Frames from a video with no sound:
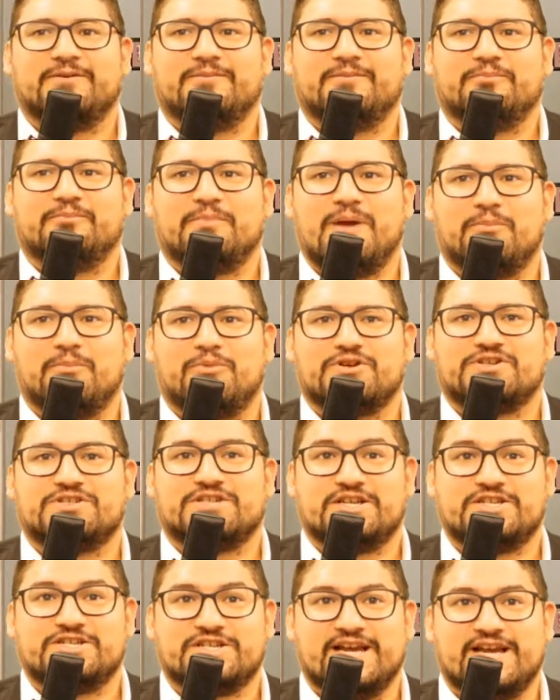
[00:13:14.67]
Members
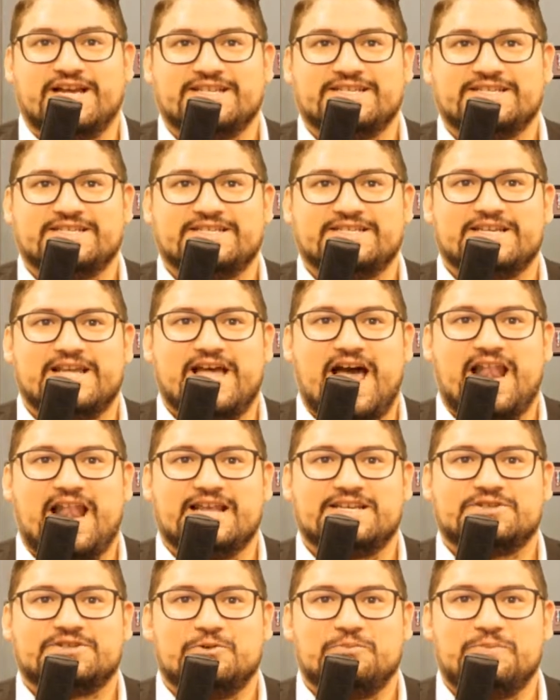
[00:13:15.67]
such as
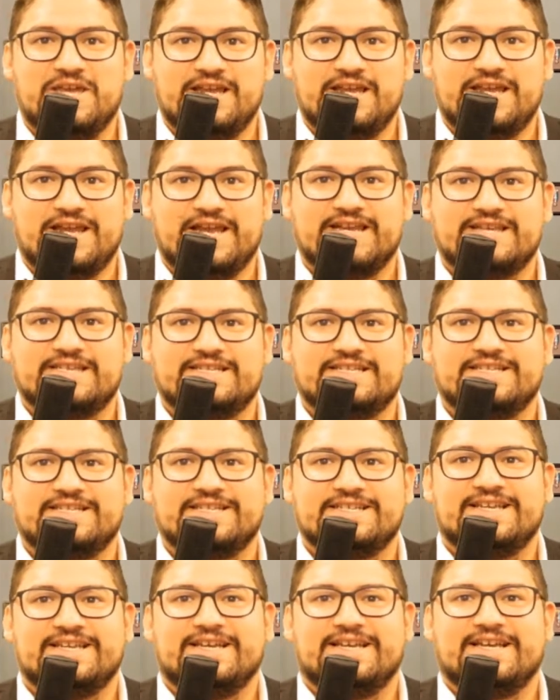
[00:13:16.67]
Alex Dominguez,